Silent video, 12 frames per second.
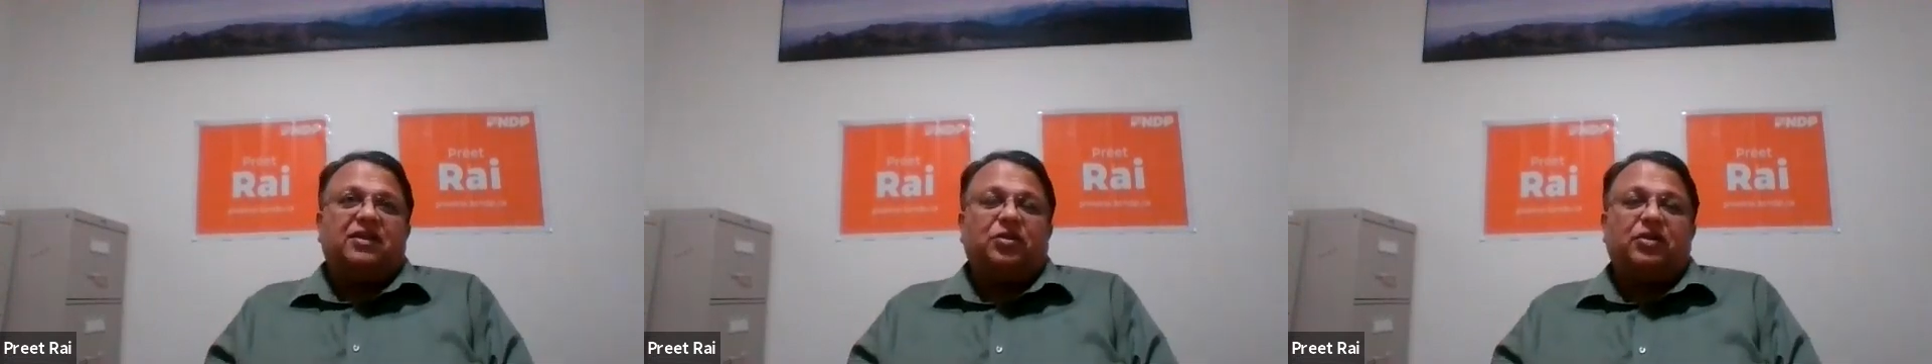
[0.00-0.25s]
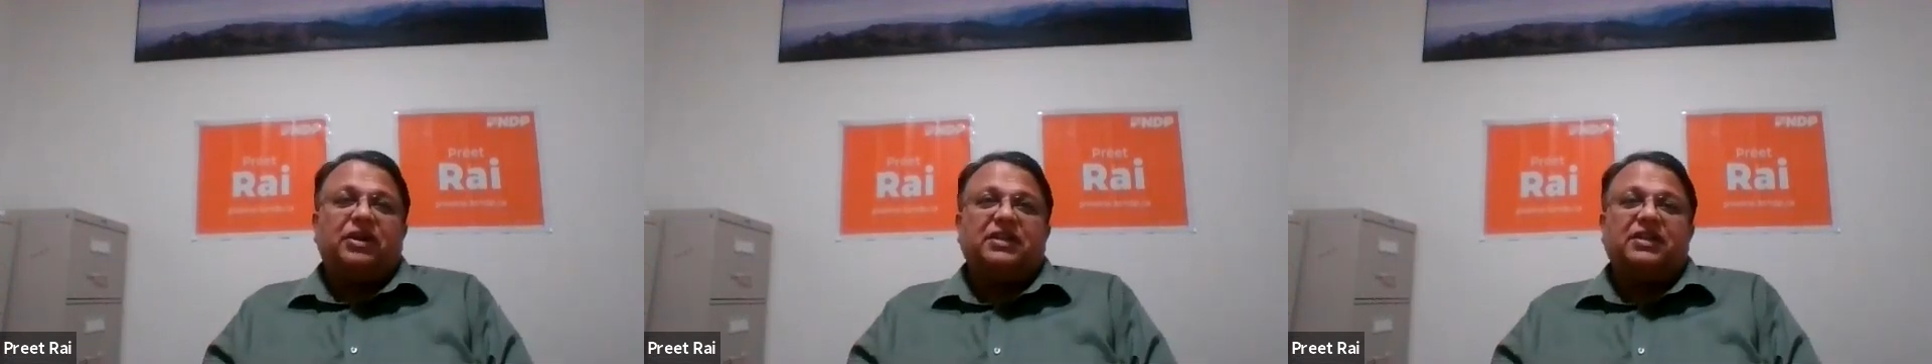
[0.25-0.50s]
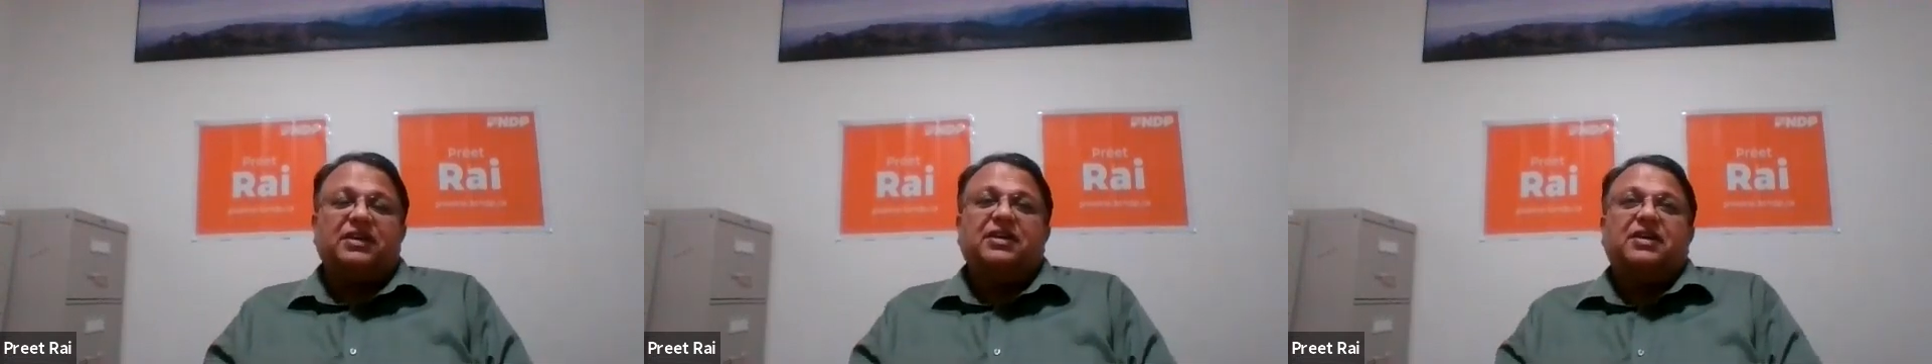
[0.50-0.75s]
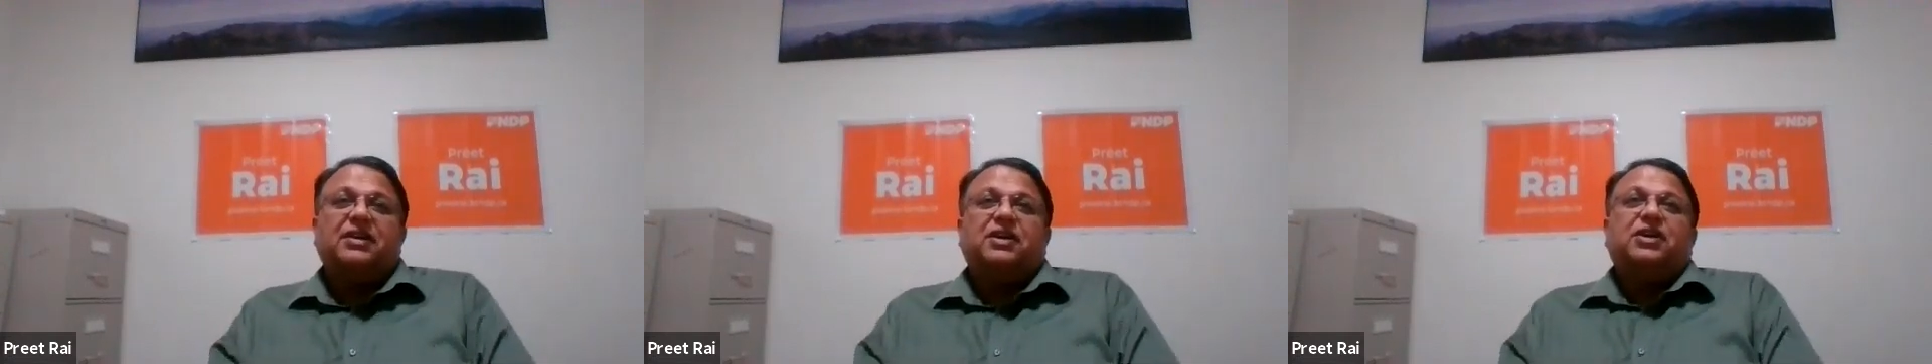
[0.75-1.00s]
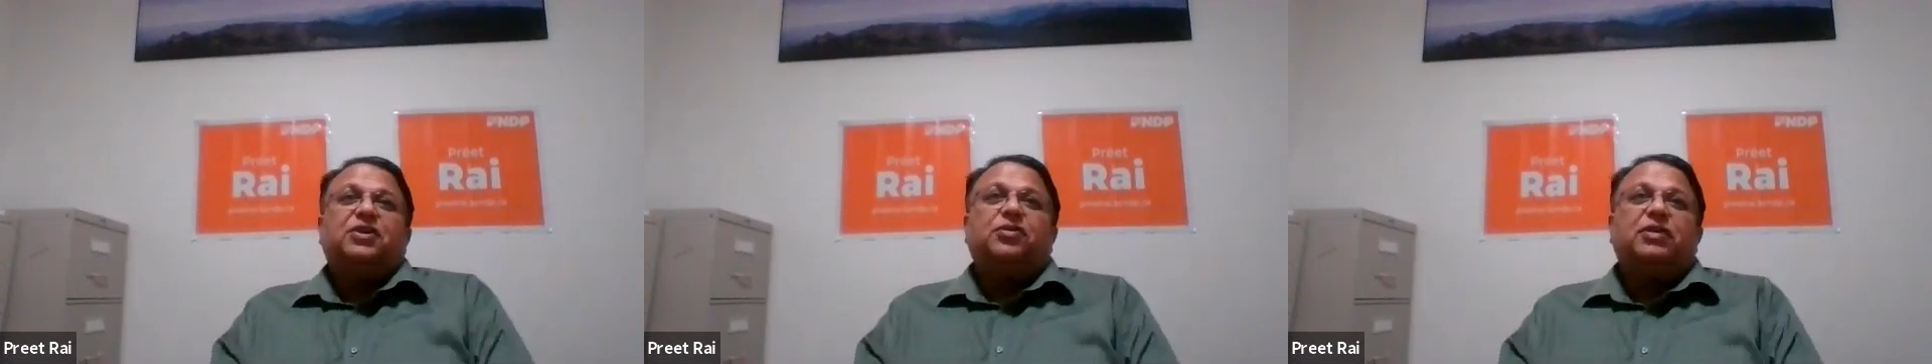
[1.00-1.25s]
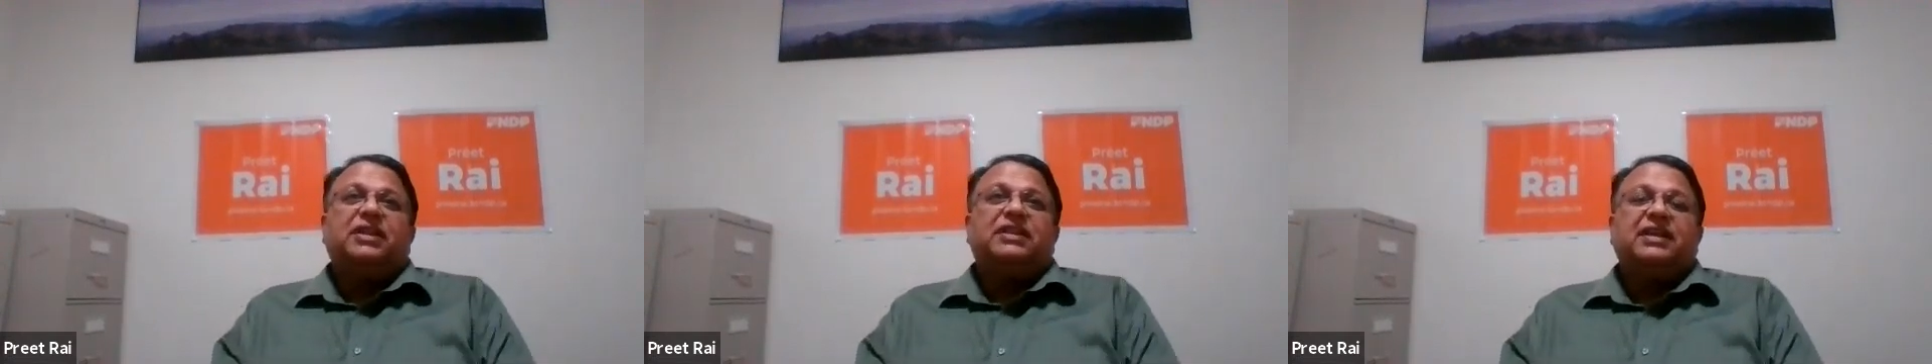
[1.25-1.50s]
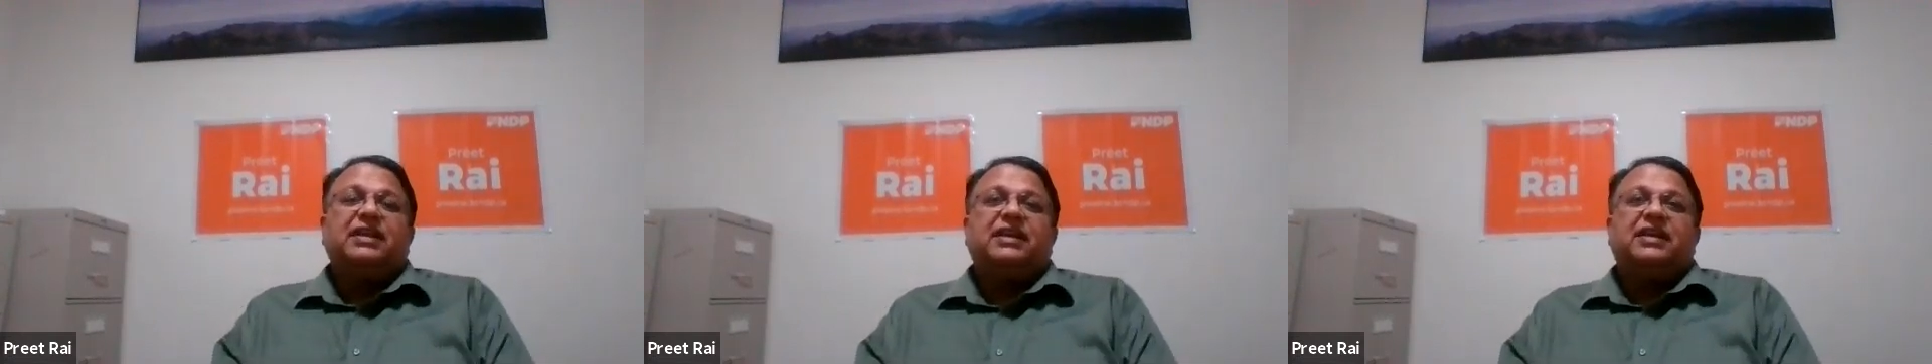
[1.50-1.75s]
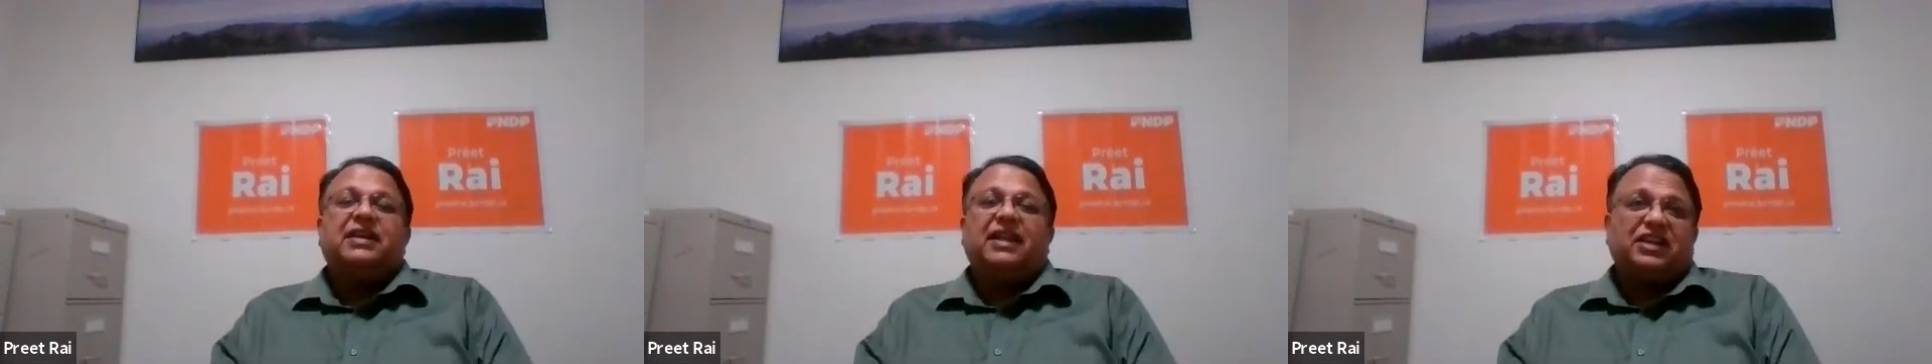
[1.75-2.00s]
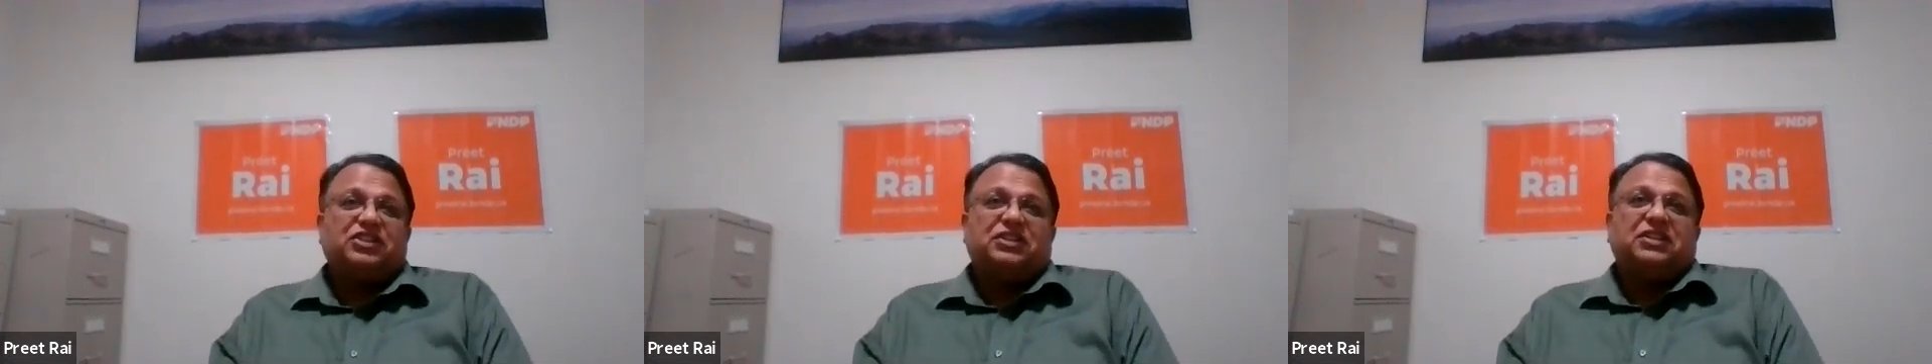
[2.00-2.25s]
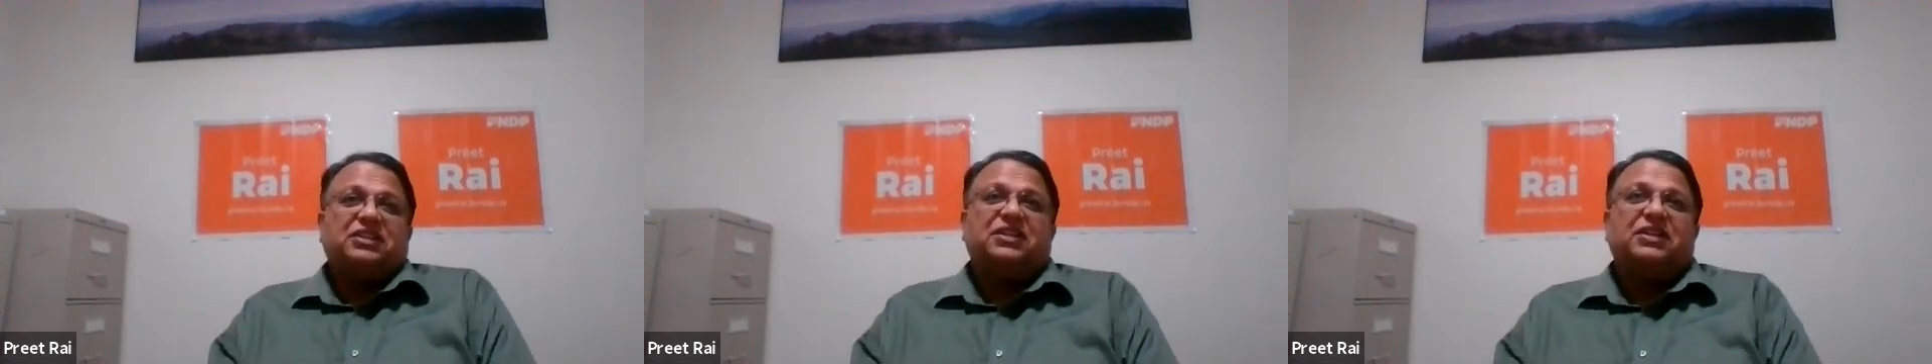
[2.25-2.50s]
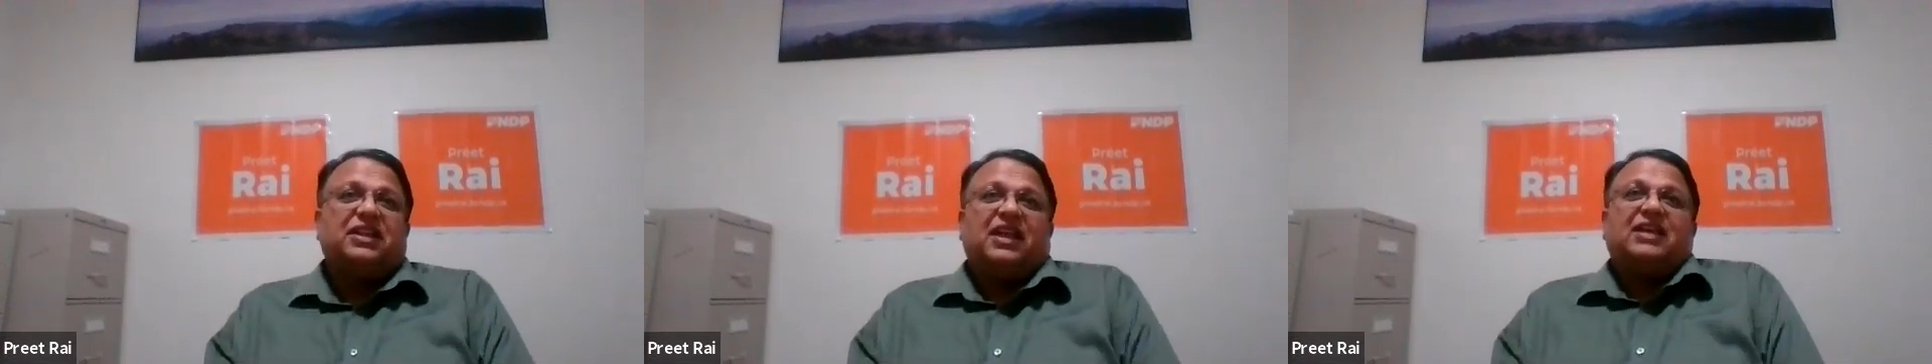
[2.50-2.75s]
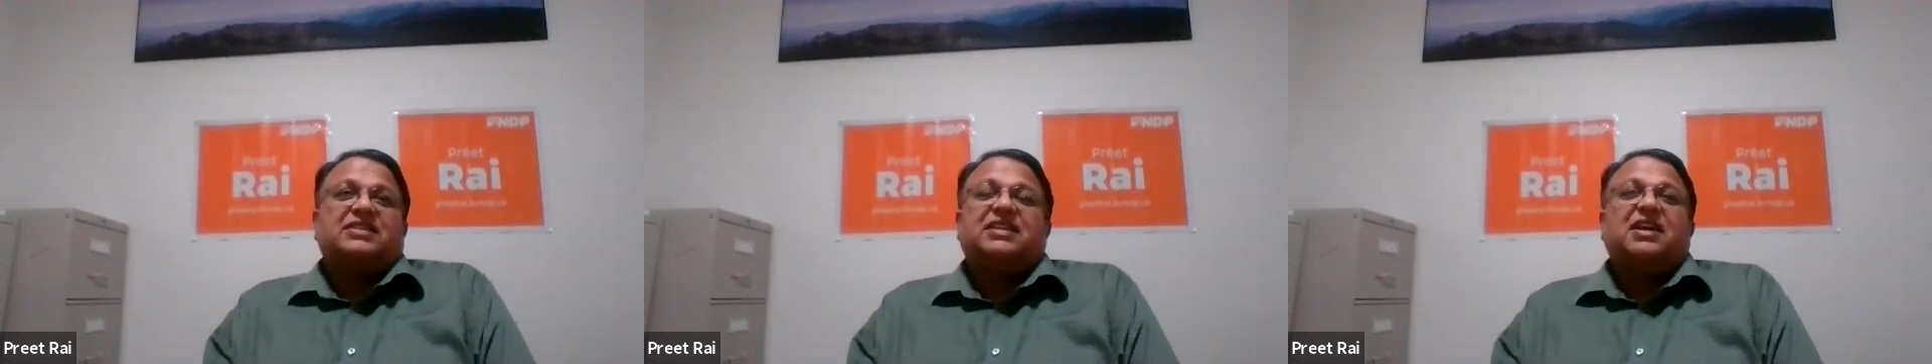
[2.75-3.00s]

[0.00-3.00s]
during the election. Last